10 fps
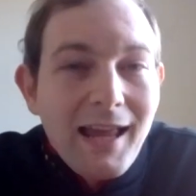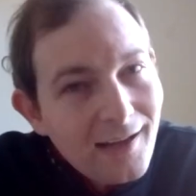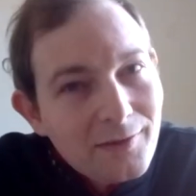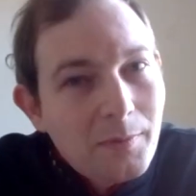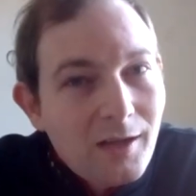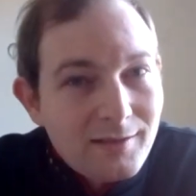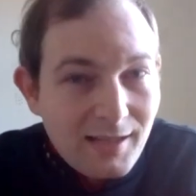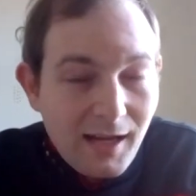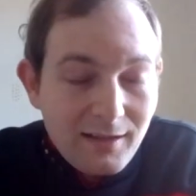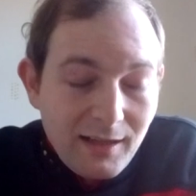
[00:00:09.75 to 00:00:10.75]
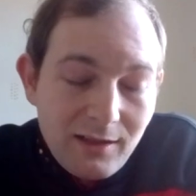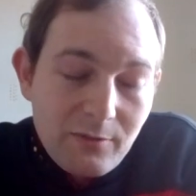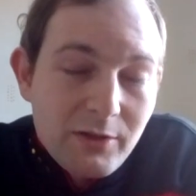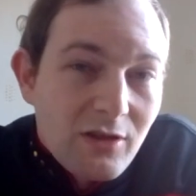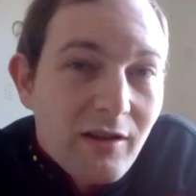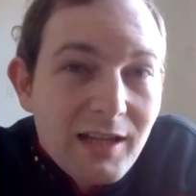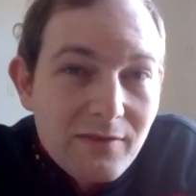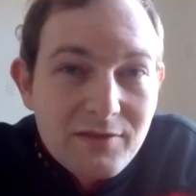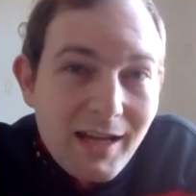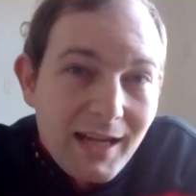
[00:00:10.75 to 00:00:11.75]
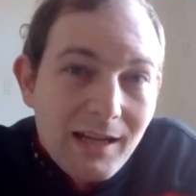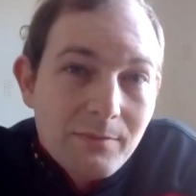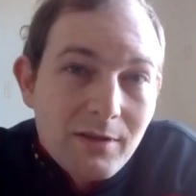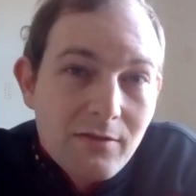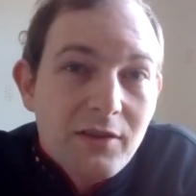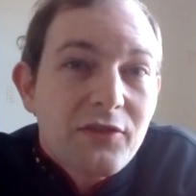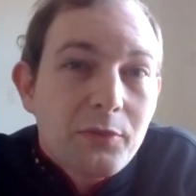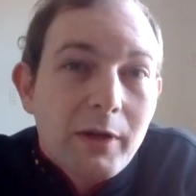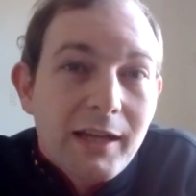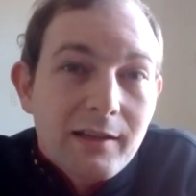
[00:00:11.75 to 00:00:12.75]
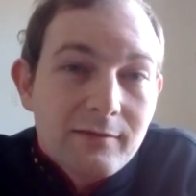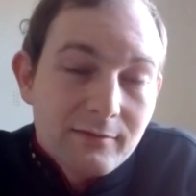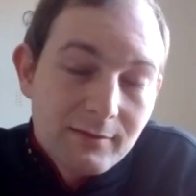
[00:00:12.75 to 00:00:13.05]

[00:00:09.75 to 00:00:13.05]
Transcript: expert technique which I have named the swing,